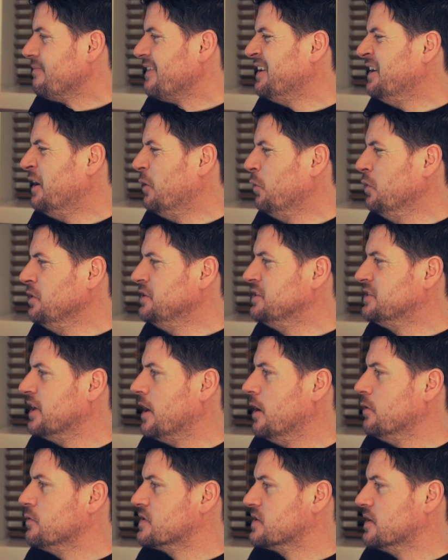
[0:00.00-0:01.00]
Now, one
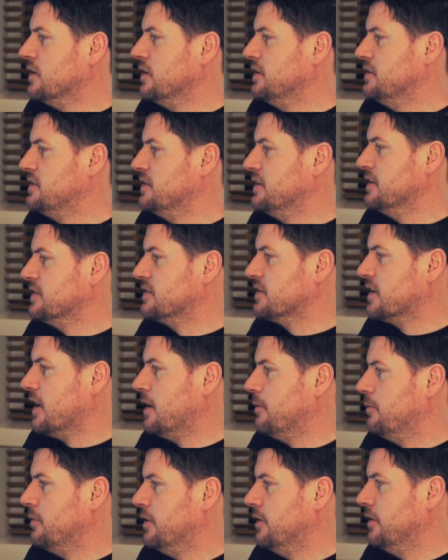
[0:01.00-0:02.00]
downside to this
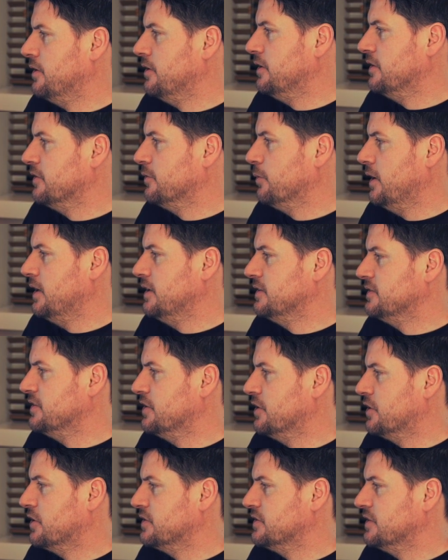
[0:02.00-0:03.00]
camera, as well as
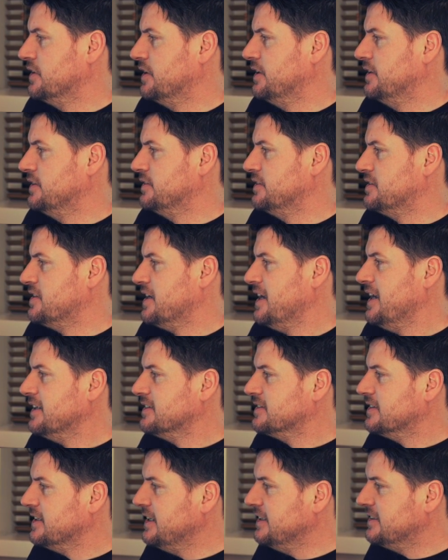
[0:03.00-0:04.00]
the URSA, is it
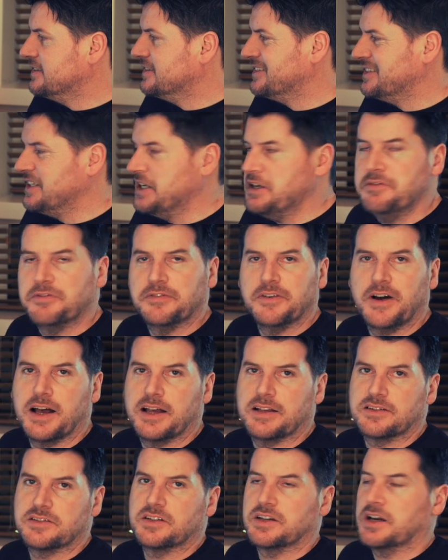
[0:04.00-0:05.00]
takes these
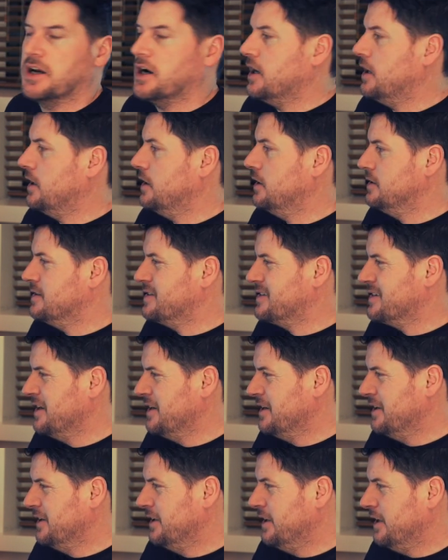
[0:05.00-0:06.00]
CFast cards.
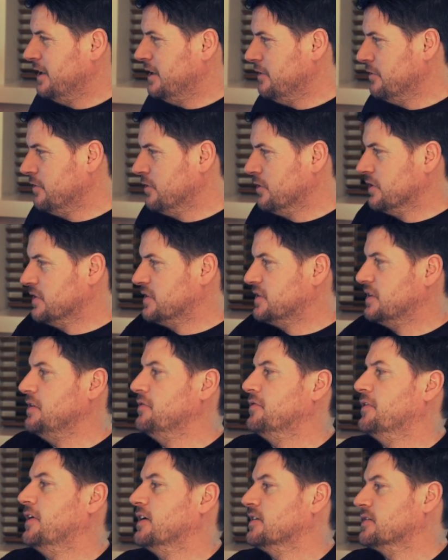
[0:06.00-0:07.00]
And even though the
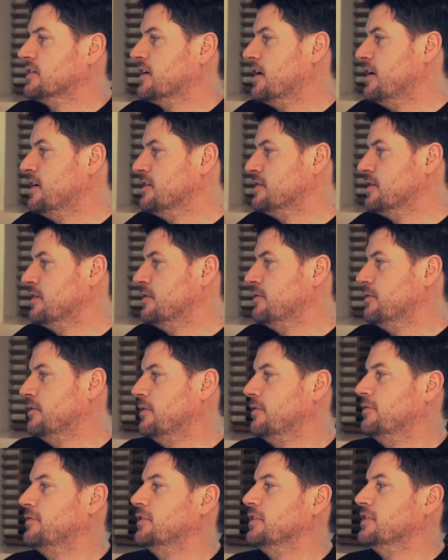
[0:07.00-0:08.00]
CFast cards are
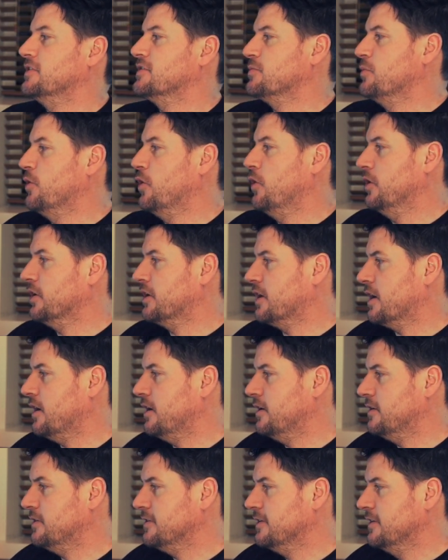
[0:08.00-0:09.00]
a very small
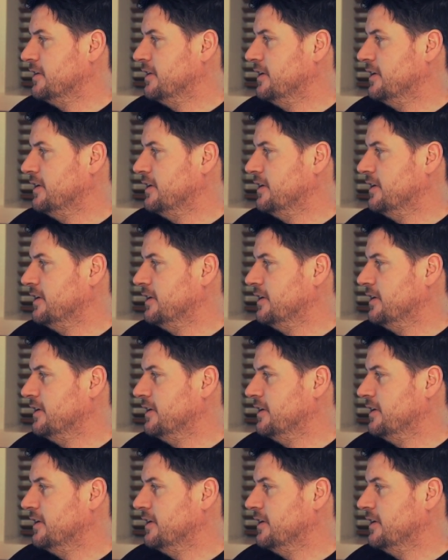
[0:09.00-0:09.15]
card,